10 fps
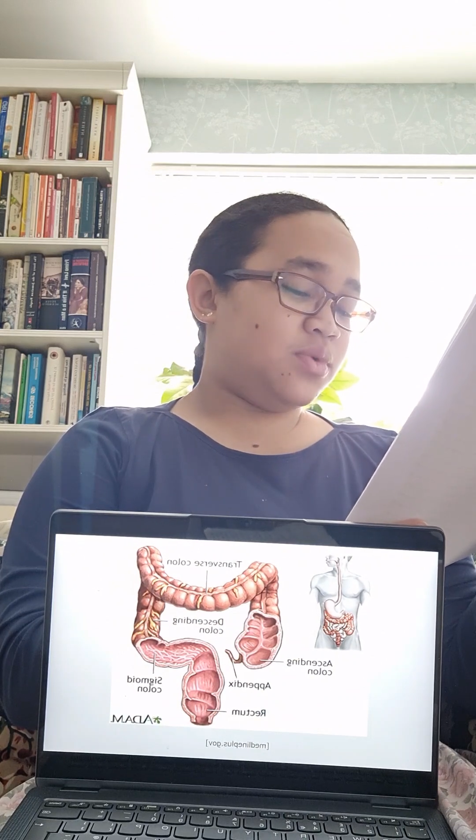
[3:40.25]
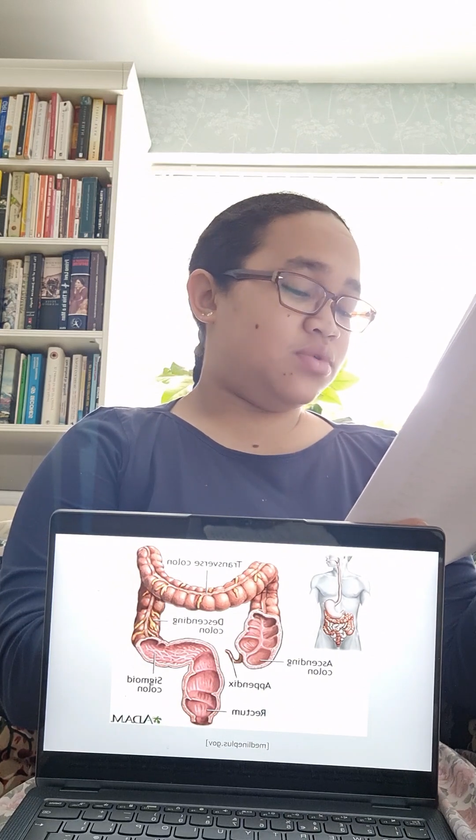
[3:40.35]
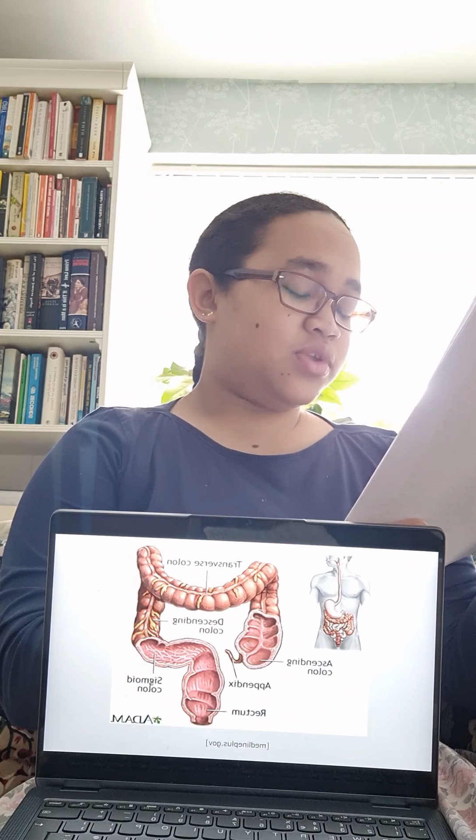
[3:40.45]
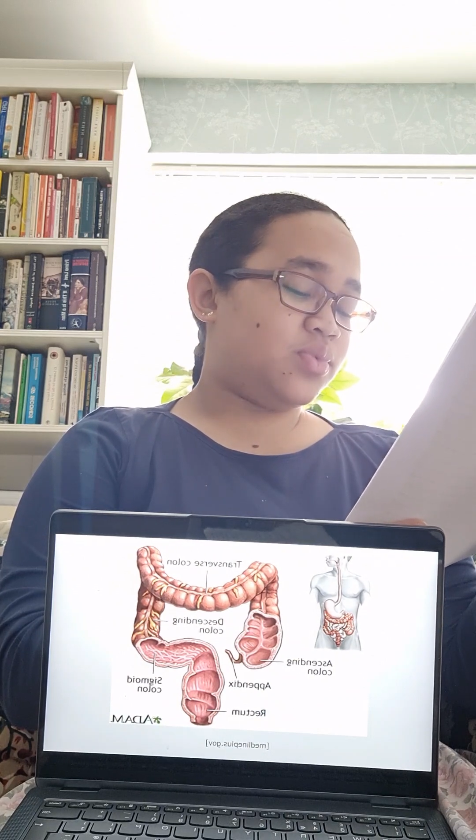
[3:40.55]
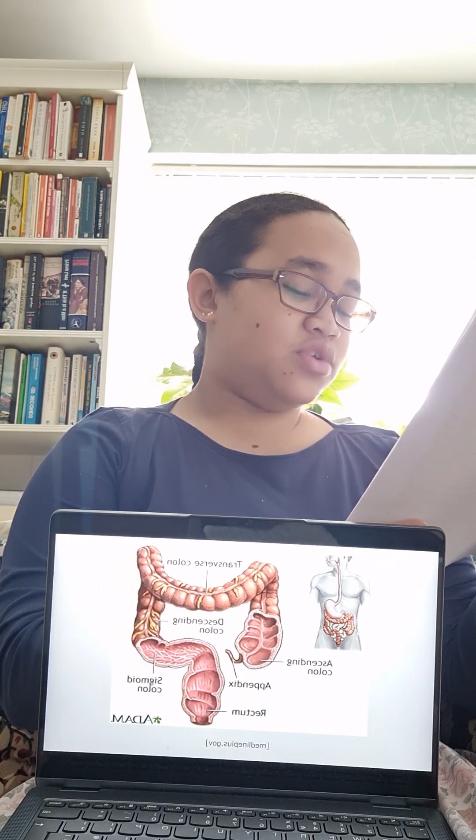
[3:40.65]

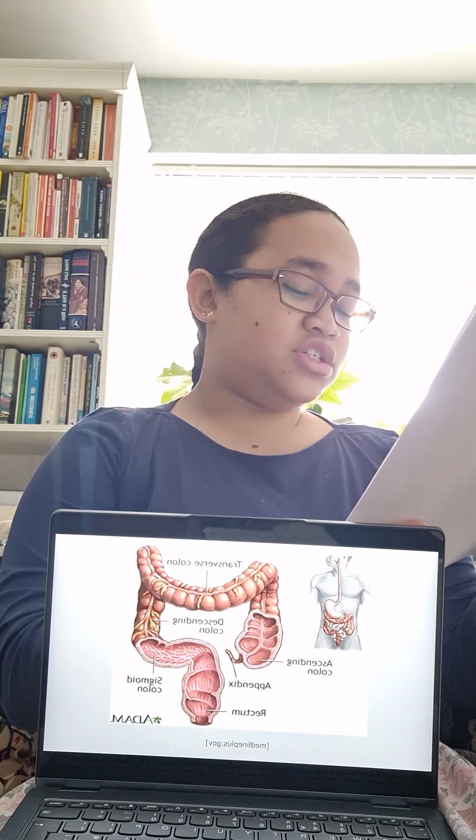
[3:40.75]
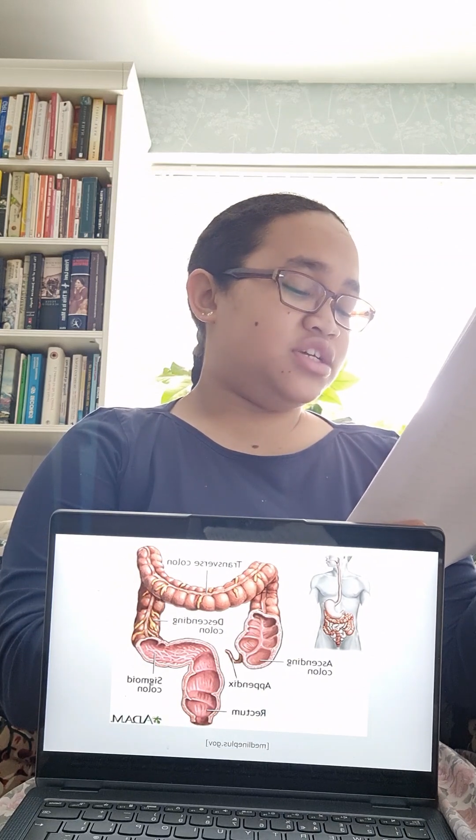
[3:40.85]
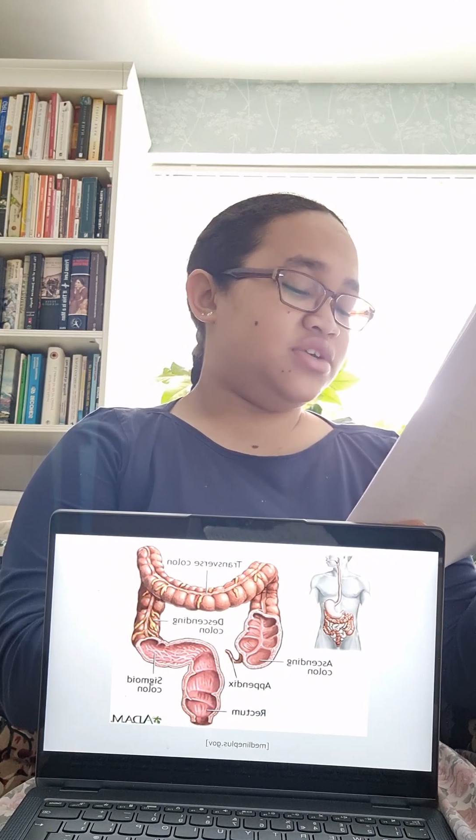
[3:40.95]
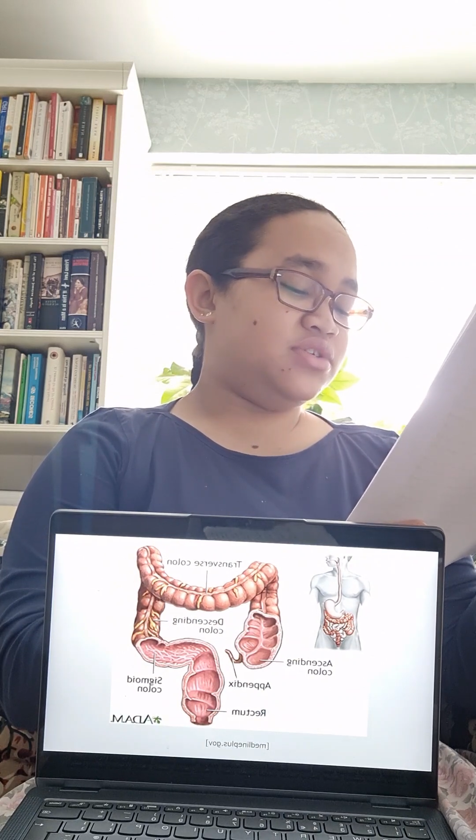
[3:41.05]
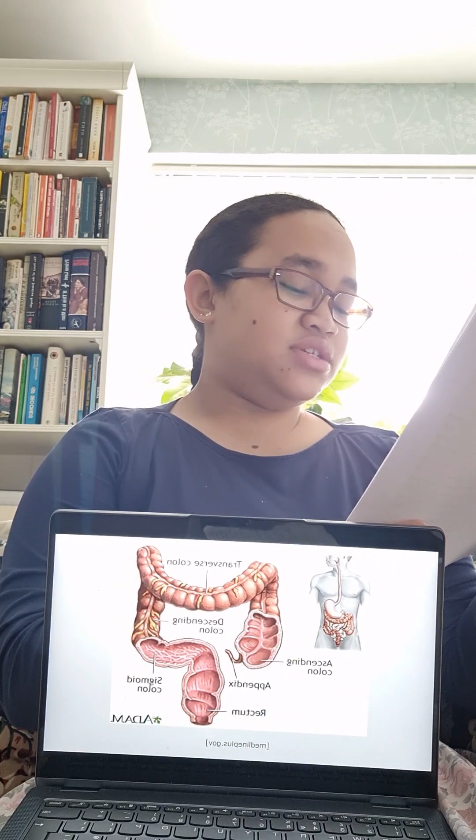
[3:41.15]
all the water
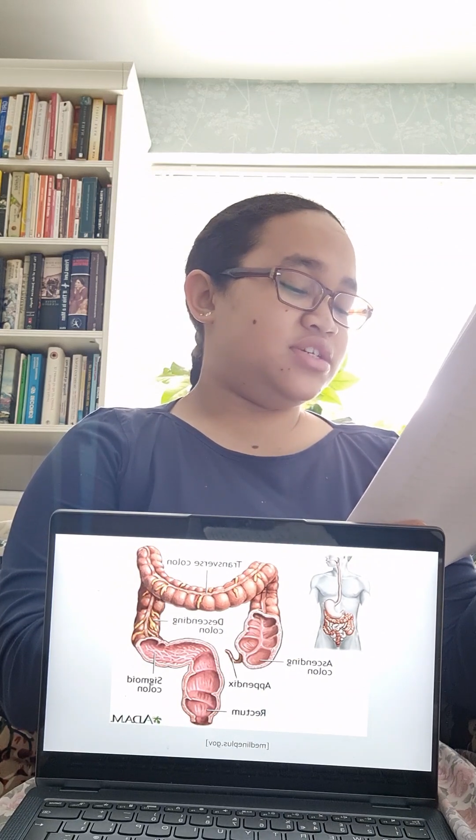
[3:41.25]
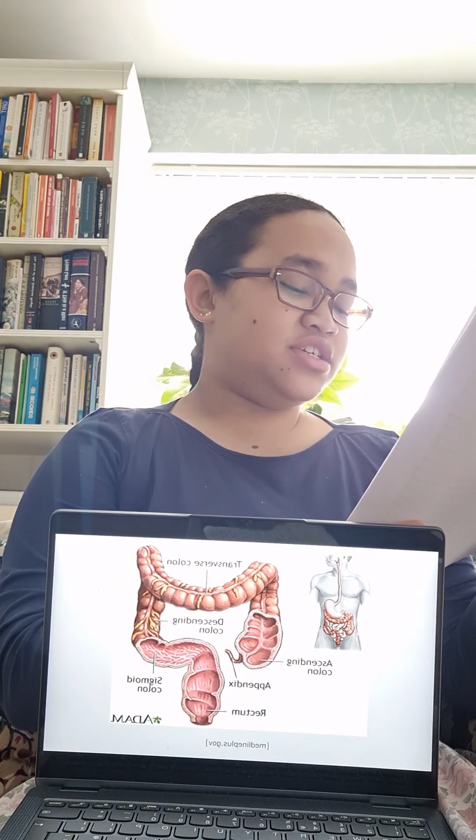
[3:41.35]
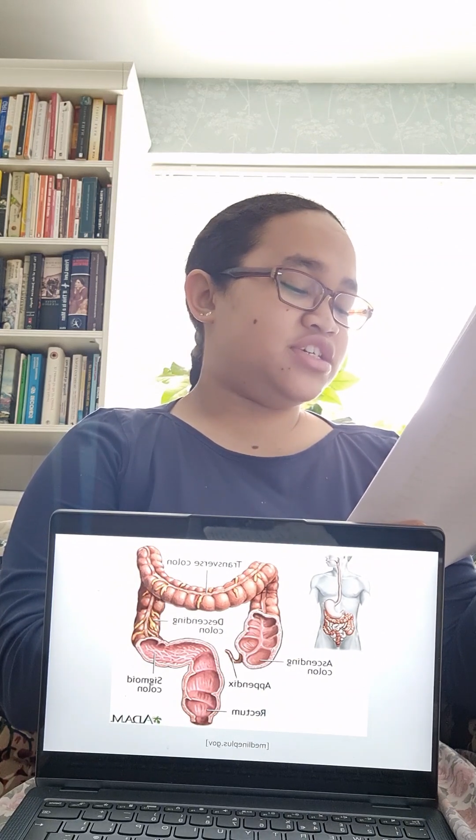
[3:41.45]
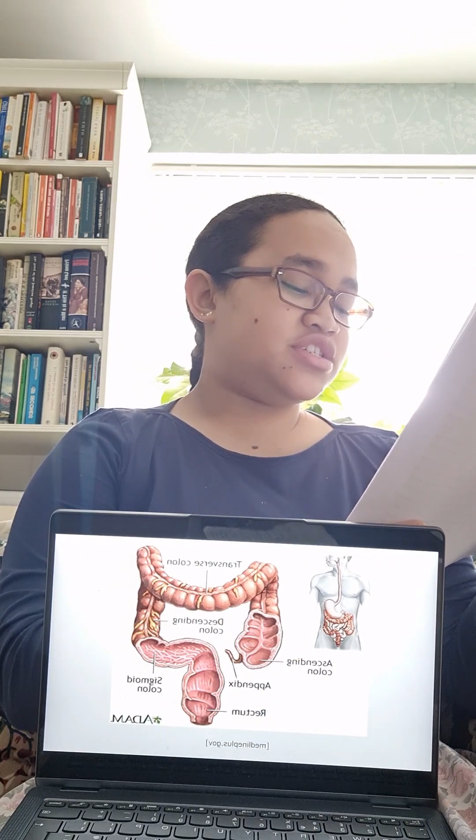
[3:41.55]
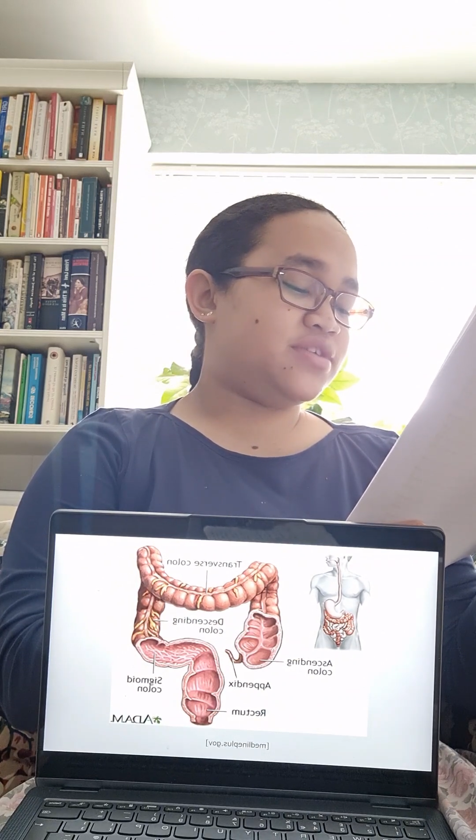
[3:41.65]
used in
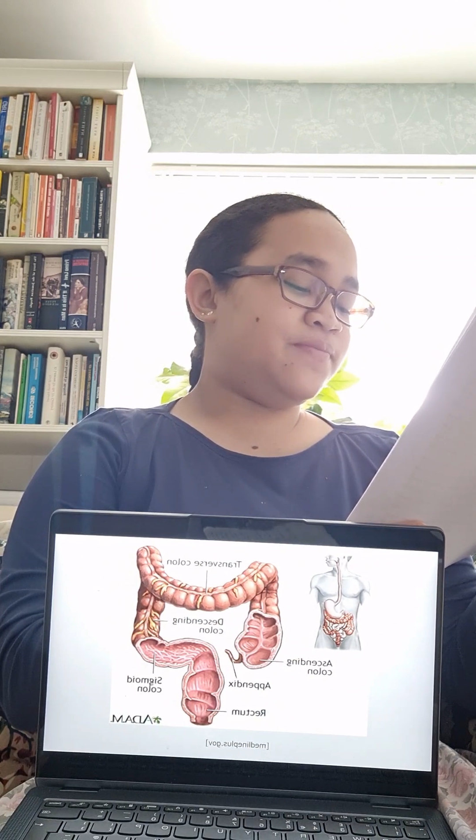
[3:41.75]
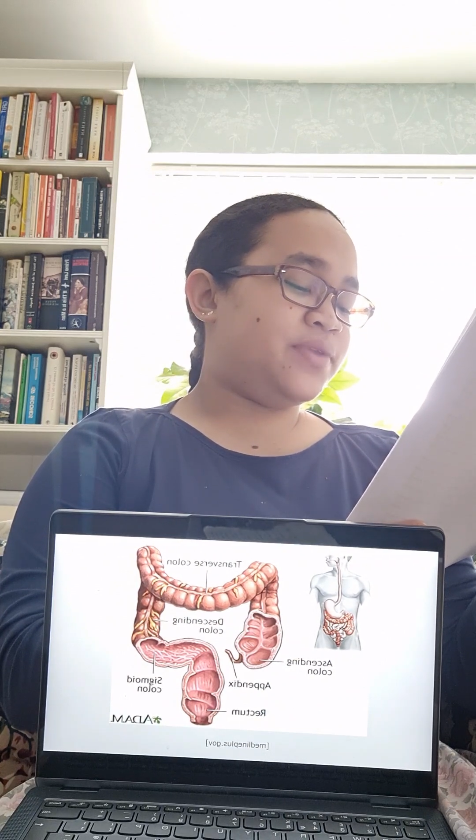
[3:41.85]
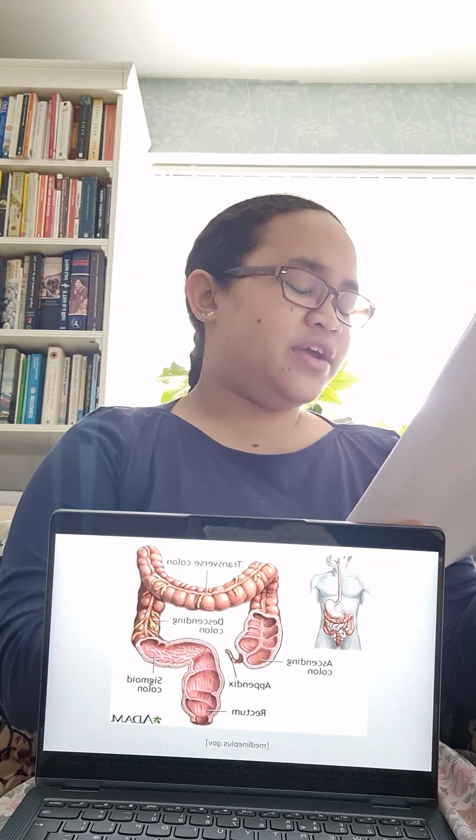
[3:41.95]
digestion,